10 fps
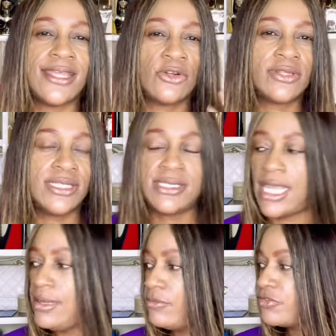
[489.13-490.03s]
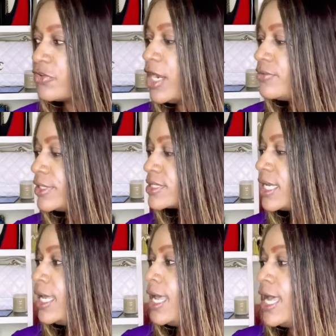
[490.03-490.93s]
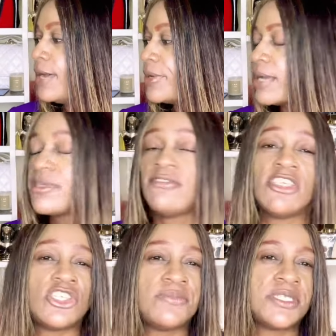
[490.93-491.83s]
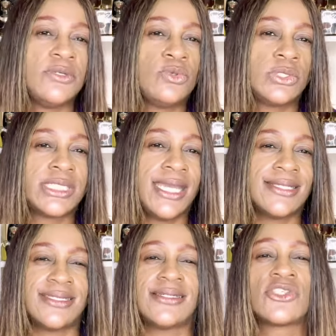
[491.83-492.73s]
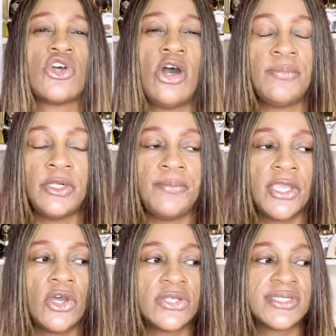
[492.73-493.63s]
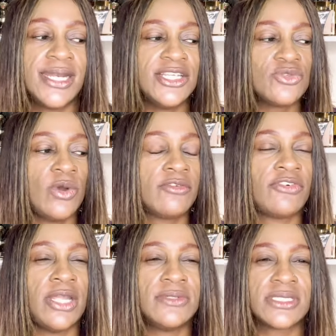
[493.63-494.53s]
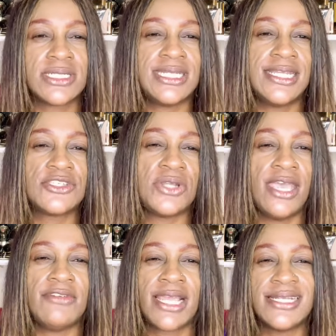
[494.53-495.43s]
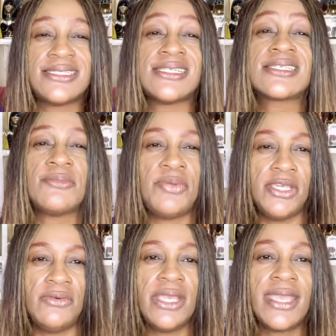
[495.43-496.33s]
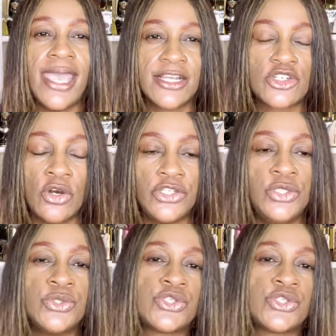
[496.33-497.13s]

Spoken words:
They're not the same fragrance, but I'm giving Gypsy Water as an example because that is one fragrance that tends to have like a disappearing act on you.